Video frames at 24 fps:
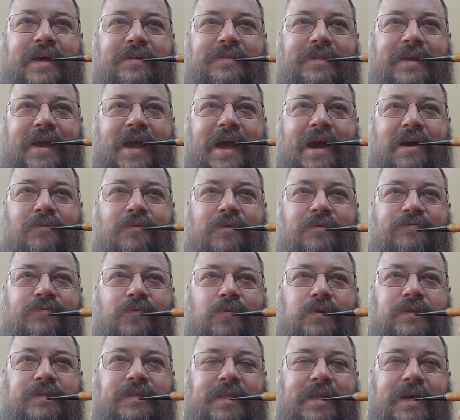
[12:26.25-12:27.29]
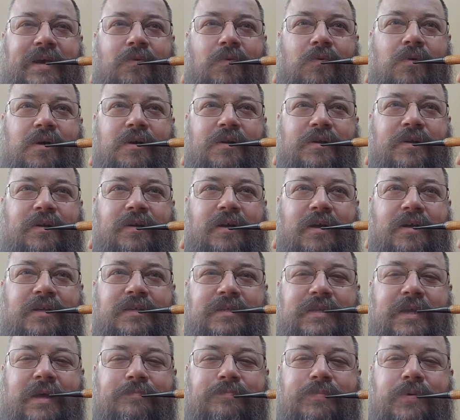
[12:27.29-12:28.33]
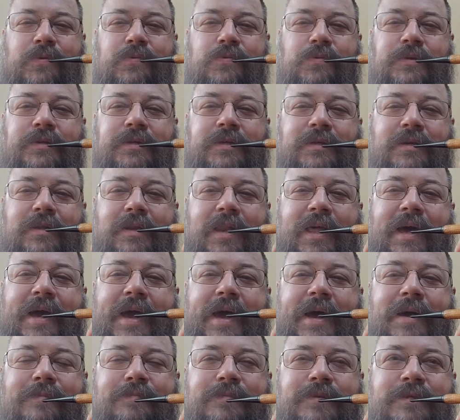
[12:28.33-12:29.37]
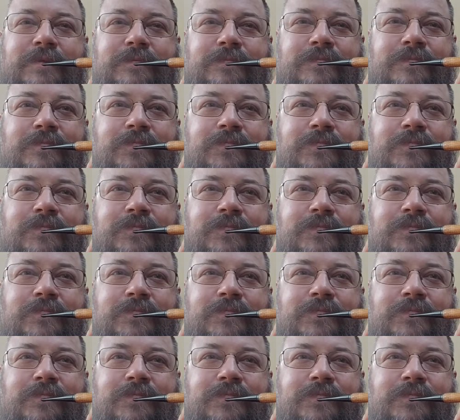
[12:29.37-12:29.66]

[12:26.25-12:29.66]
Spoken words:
The outward force of that water caused that pool to collapse.